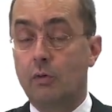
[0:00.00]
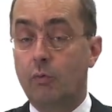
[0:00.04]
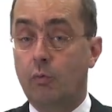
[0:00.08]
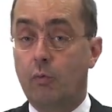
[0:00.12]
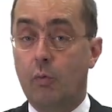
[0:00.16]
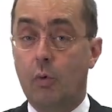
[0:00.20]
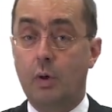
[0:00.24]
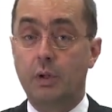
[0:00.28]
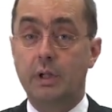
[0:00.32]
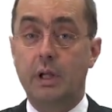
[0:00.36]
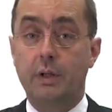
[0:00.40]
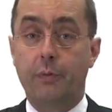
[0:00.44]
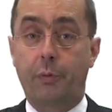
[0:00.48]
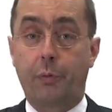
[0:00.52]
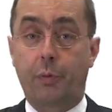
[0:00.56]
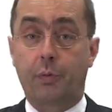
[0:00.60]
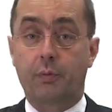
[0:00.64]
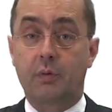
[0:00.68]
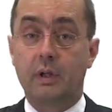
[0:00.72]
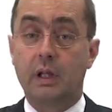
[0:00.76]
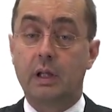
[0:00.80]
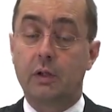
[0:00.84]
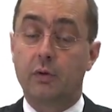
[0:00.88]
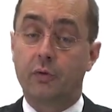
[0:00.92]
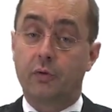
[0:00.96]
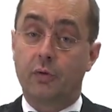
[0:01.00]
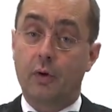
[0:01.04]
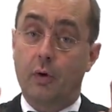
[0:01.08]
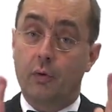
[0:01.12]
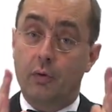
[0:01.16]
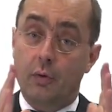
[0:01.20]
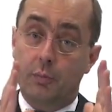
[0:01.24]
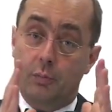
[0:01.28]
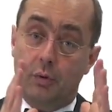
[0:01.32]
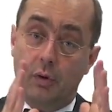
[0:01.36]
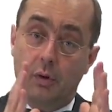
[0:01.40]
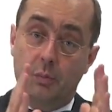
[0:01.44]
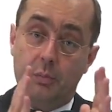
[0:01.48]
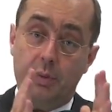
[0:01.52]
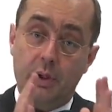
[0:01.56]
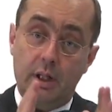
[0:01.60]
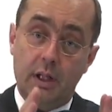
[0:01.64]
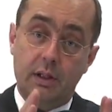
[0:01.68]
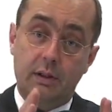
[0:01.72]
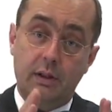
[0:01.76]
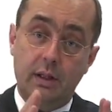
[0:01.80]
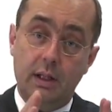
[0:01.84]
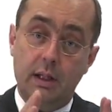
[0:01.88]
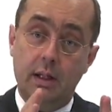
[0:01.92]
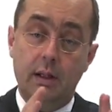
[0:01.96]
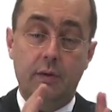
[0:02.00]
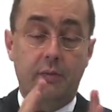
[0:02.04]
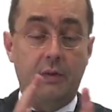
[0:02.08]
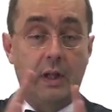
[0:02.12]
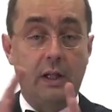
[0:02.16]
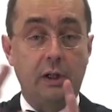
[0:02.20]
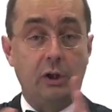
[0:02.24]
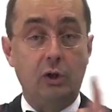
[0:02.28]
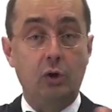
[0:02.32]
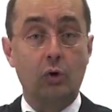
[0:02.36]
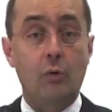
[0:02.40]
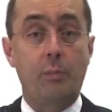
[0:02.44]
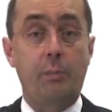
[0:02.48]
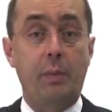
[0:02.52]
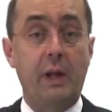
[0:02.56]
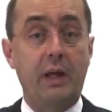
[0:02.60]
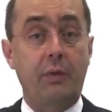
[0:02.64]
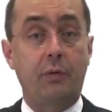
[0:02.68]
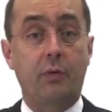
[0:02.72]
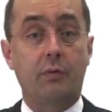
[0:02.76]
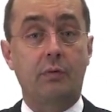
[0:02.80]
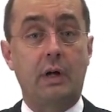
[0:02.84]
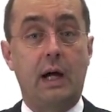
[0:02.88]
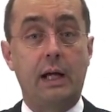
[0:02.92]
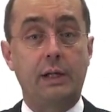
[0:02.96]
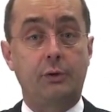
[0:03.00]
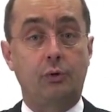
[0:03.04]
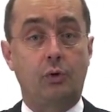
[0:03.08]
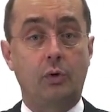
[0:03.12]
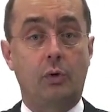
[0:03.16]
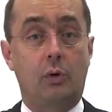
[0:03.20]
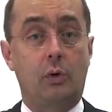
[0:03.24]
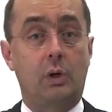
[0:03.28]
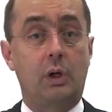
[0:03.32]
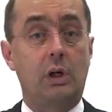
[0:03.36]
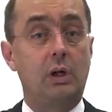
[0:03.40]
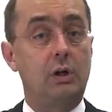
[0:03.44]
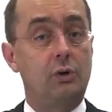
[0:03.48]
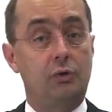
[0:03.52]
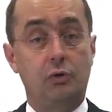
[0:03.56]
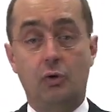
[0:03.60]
1 in 3. So the probability that you pick the right door,